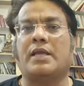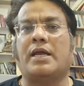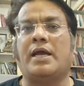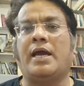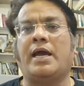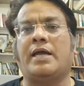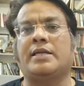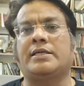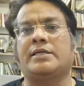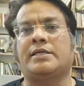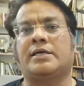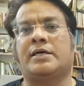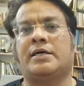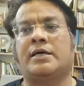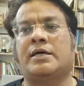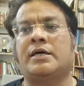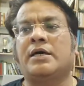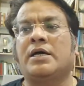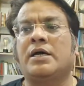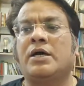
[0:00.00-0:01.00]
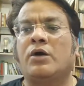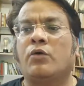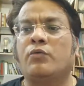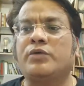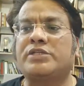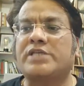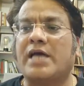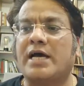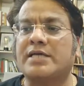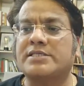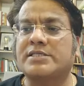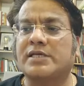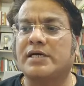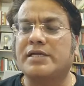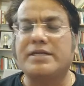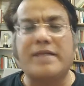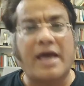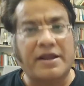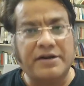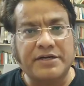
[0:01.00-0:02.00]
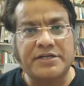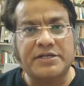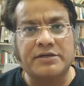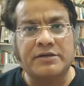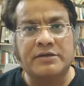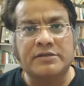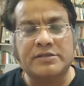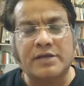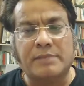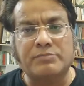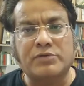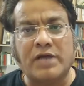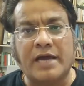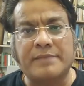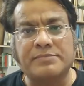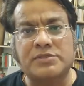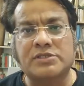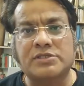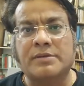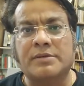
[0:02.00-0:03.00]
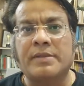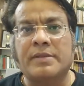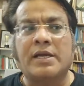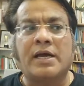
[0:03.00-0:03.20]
and which has a narrator sometimes,